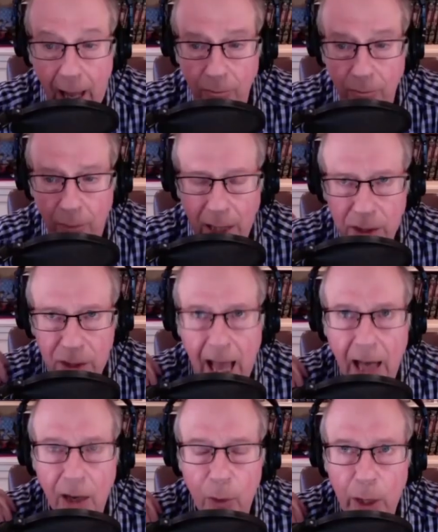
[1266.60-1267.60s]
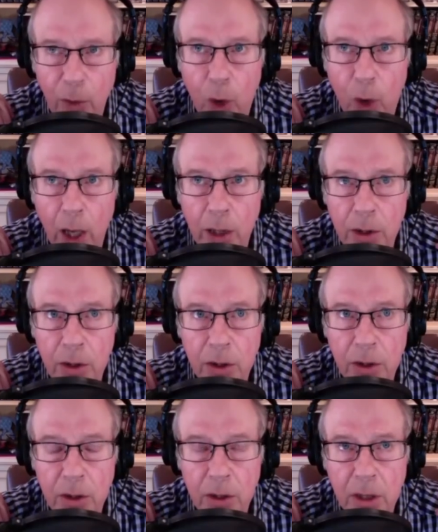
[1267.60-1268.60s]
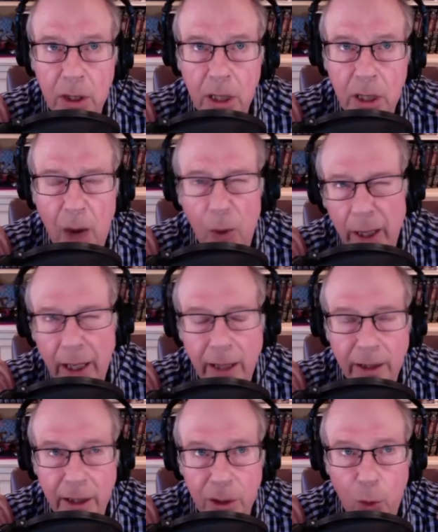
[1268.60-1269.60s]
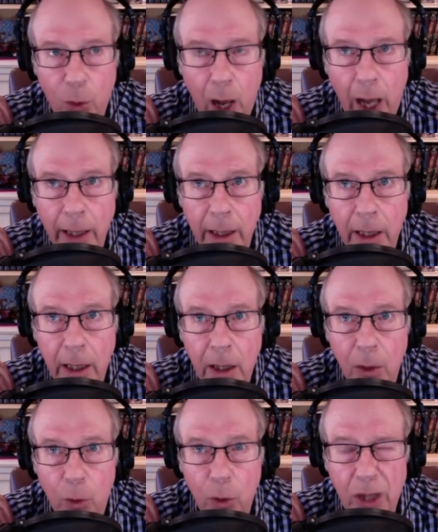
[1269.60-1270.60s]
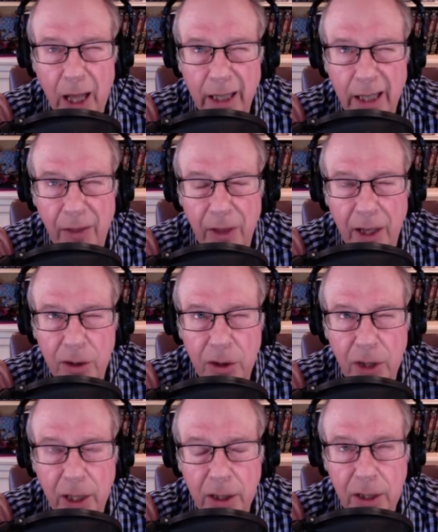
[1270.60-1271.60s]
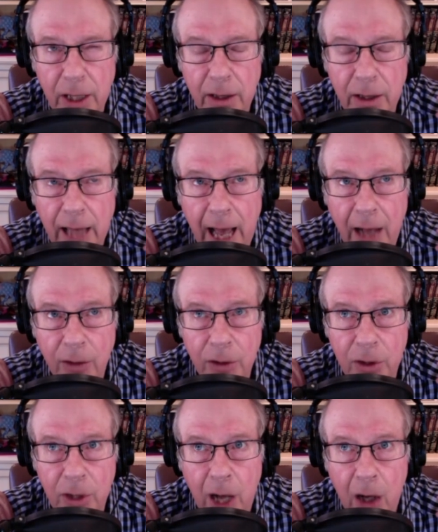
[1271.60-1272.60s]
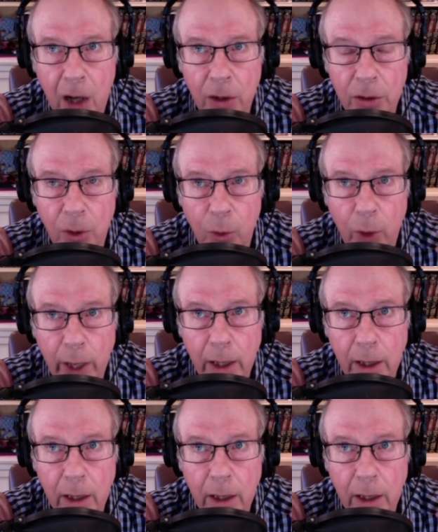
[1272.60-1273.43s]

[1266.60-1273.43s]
my salary was I want to get this right was like I think sixteen thousand dollars a week.